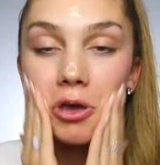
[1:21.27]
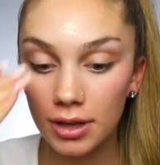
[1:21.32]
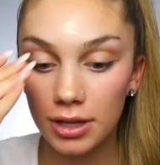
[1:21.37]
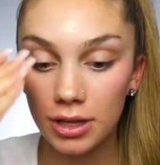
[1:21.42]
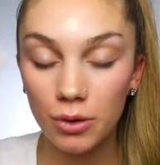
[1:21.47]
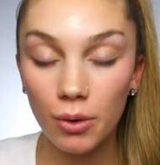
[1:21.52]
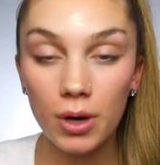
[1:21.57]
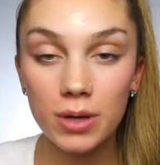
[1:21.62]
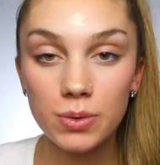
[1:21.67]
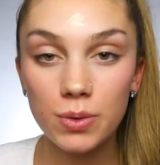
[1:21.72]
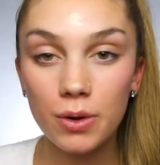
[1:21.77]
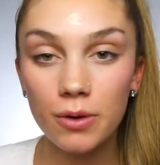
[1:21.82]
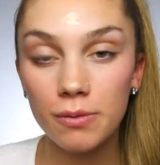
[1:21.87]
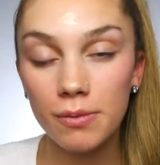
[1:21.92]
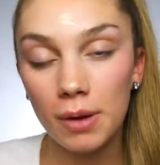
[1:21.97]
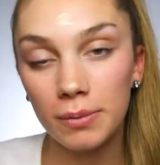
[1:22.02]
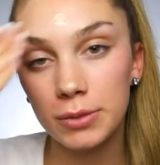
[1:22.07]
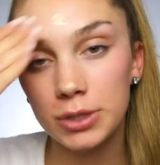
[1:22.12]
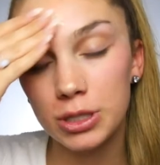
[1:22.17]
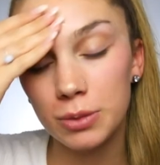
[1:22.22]
you always want to
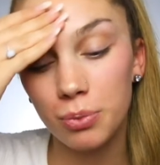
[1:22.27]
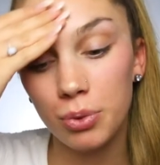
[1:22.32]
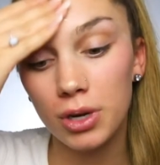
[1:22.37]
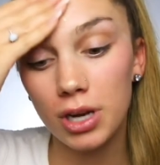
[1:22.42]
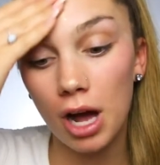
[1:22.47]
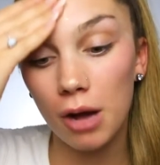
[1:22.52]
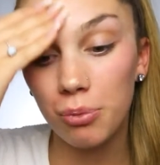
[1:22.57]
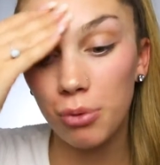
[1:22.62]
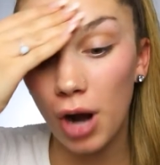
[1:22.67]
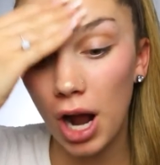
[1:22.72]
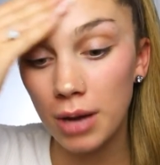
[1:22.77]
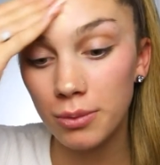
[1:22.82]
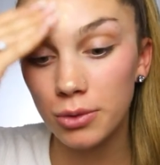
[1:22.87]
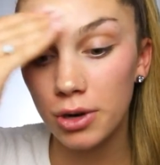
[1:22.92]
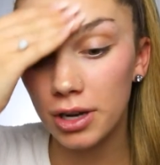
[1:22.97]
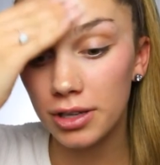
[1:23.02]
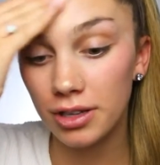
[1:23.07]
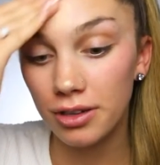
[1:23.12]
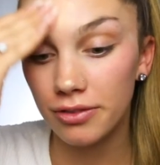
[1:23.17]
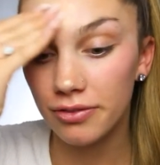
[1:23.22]
remember to put a primer
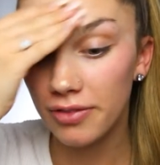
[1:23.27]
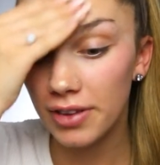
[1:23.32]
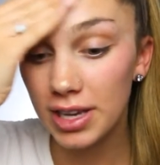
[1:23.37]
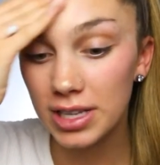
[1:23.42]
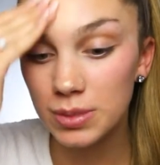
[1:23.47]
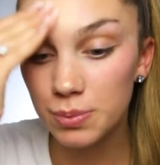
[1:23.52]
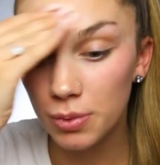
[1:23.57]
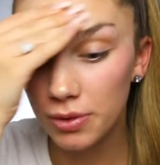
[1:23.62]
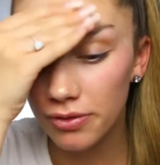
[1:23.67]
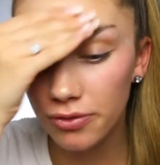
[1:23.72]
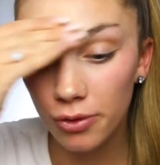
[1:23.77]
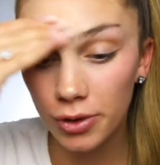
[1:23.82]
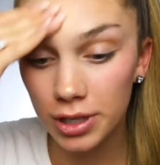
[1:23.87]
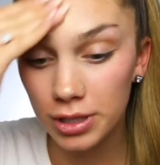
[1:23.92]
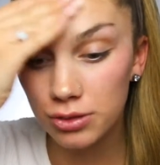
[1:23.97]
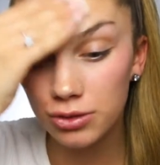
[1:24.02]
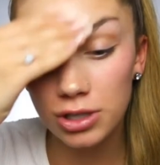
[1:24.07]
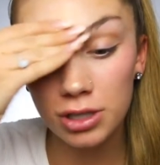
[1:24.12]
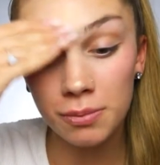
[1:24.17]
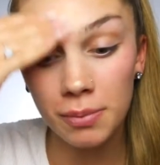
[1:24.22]
on your face before
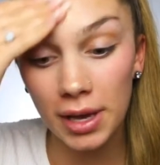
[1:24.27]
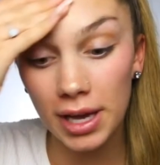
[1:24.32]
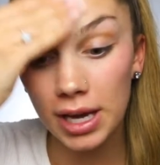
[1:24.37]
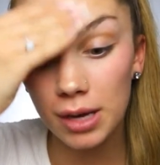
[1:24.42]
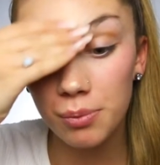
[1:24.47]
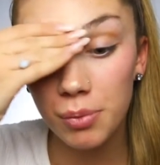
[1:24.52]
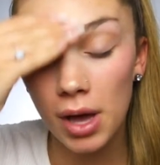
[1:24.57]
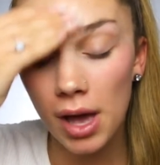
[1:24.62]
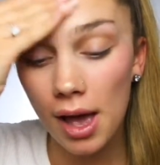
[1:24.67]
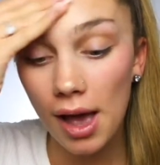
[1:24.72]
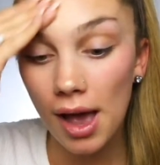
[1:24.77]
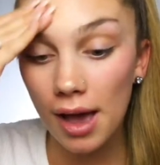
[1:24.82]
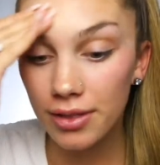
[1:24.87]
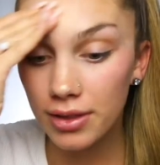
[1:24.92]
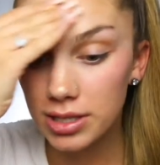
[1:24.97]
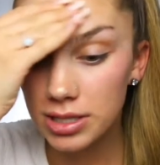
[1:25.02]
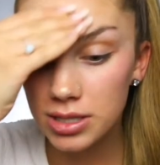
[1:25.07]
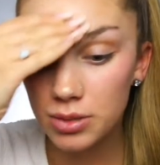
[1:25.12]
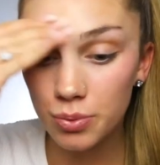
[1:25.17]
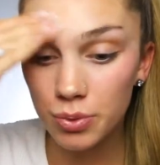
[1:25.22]
you do your makeup, and
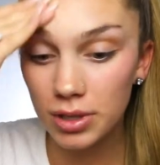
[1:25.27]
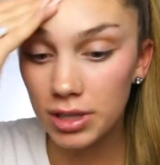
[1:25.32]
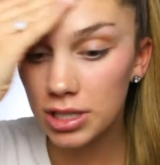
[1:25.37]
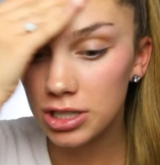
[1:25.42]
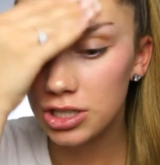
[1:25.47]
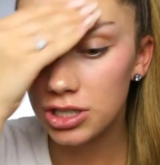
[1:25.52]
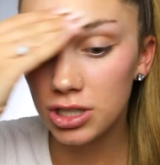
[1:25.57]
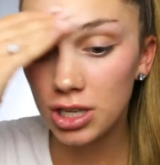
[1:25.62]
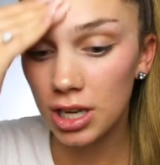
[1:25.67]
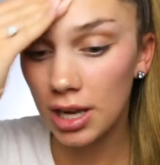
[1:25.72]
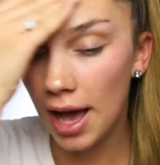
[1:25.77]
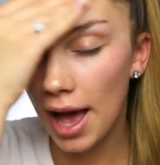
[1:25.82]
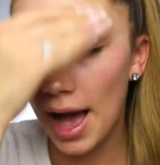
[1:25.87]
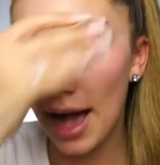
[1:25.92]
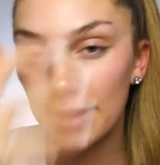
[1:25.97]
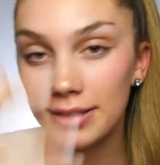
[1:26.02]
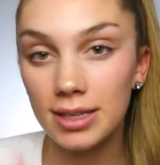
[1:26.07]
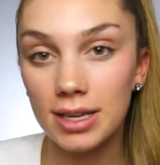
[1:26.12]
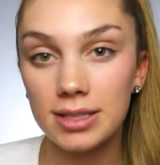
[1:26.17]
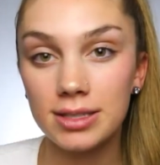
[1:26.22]
this is really just going to
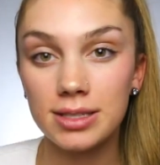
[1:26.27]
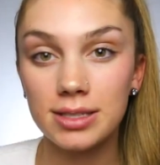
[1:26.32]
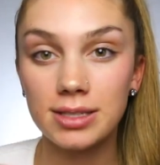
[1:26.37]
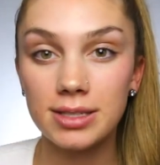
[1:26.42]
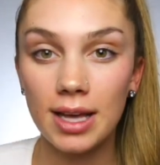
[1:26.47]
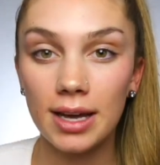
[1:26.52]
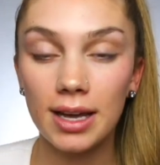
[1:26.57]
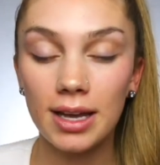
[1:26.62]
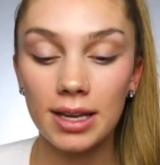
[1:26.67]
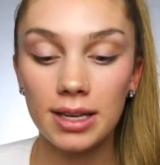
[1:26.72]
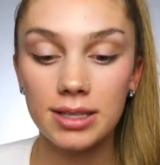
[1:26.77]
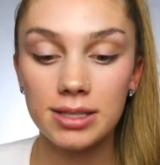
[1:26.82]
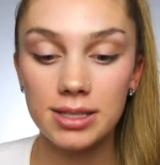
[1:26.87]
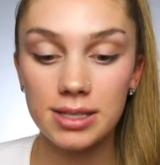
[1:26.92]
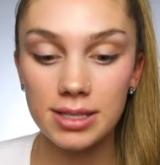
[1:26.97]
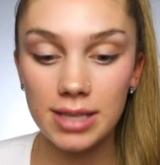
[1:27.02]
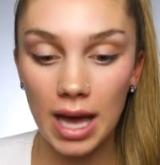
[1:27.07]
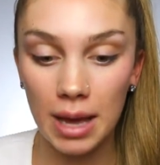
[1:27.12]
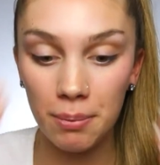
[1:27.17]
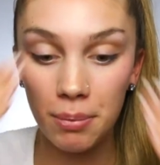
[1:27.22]
act as a second
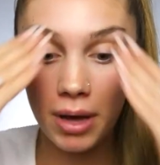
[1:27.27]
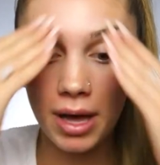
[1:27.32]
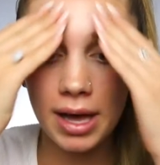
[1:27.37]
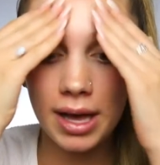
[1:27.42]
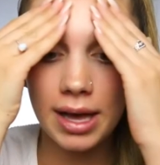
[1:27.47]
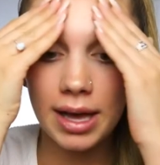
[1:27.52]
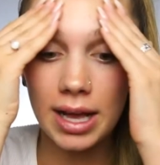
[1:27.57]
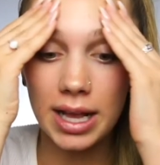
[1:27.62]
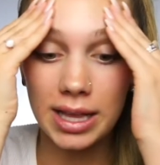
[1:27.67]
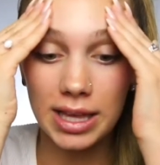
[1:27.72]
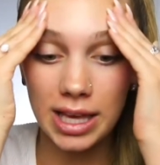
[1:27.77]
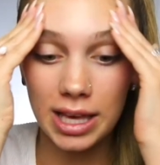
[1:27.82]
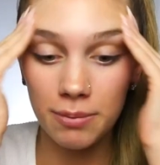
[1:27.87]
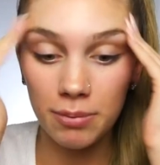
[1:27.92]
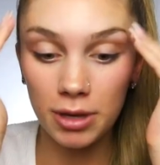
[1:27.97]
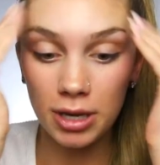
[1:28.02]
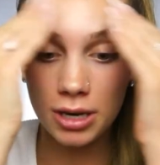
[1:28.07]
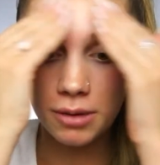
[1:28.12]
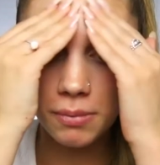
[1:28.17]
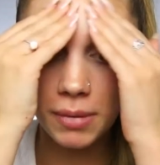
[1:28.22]
step in
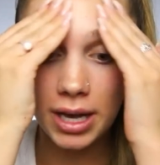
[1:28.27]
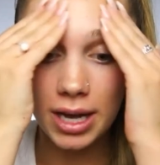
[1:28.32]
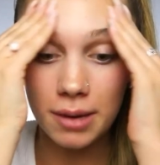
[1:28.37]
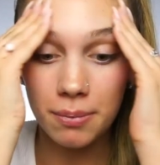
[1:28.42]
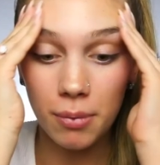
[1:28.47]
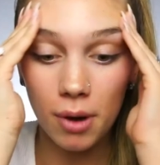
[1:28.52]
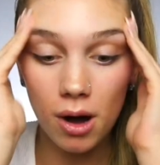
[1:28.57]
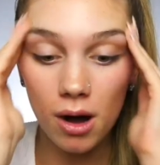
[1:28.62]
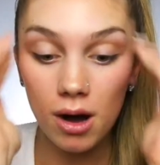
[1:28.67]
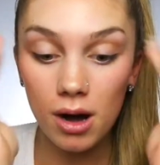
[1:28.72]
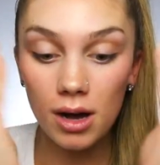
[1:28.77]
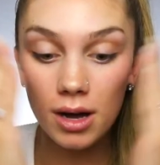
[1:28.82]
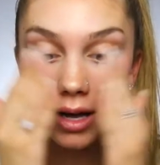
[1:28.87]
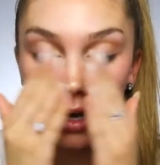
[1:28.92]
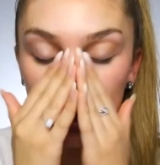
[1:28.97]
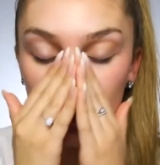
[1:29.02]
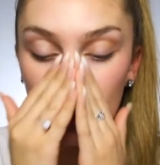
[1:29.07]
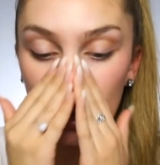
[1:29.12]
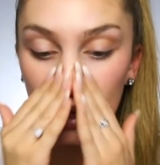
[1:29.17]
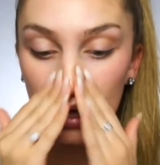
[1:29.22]
keeping your makeup
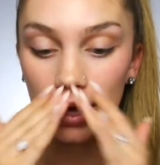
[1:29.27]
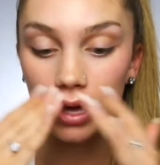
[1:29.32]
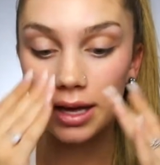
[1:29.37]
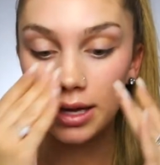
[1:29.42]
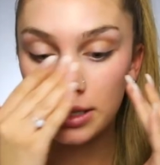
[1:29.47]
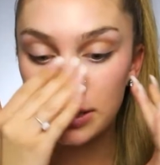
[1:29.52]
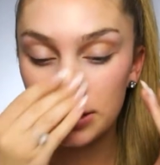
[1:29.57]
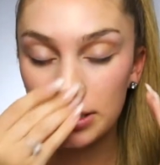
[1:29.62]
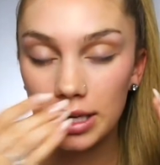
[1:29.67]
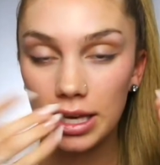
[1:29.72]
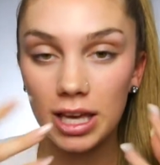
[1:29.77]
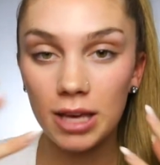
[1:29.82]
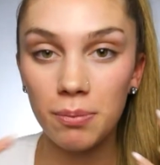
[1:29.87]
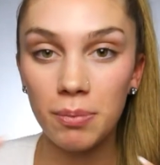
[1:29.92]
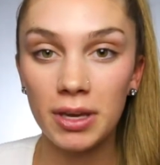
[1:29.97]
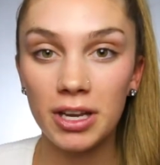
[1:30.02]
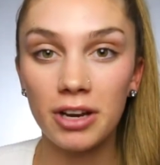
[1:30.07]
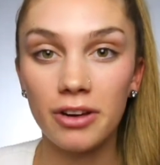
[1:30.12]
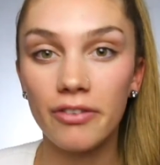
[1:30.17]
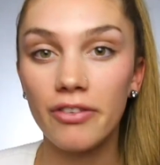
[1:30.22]
on and
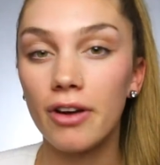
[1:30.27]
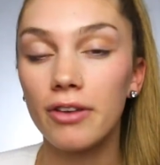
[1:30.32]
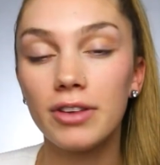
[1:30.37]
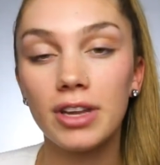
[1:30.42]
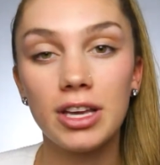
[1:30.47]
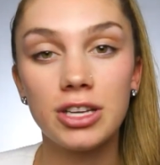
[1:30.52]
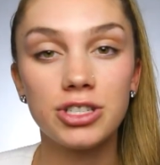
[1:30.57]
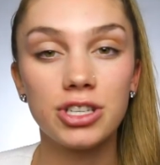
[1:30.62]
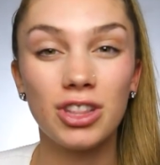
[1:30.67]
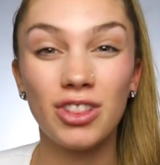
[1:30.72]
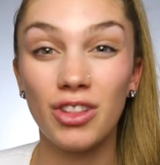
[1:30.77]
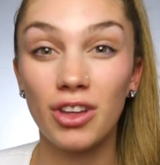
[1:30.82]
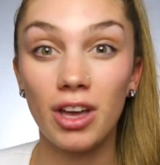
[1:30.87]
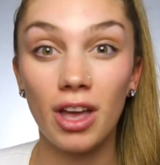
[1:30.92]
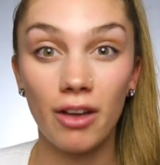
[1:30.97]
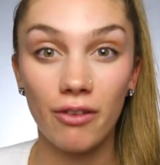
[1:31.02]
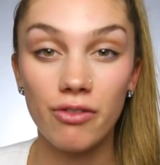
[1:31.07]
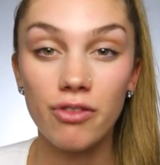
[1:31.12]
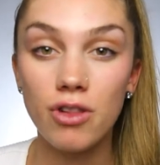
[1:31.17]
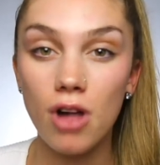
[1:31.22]
keeping your foundation
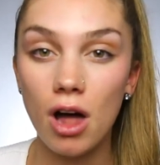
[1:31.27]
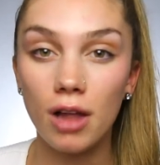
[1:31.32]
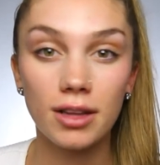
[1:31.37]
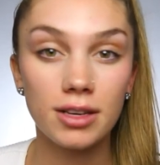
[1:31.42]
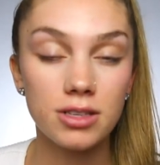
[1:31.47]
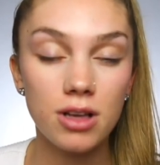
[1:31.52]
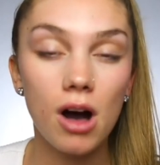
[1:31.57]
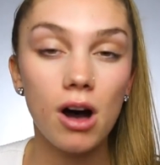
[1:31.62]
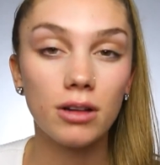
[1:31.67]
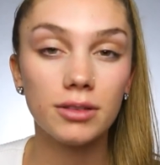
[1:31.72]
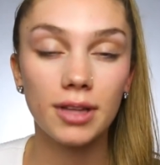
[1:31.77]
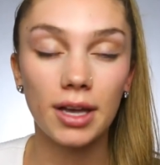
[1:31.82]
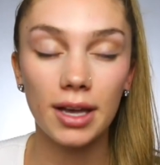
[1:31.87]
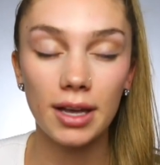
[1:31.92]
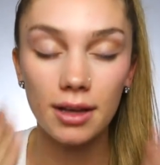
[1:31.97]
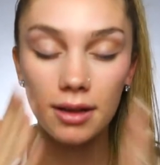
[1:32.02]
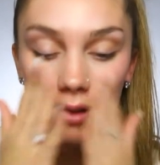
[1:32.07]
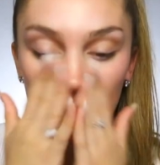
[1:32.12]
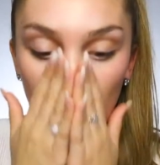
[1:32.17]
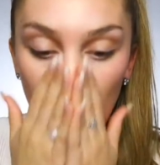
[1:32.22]
looking flawless all night.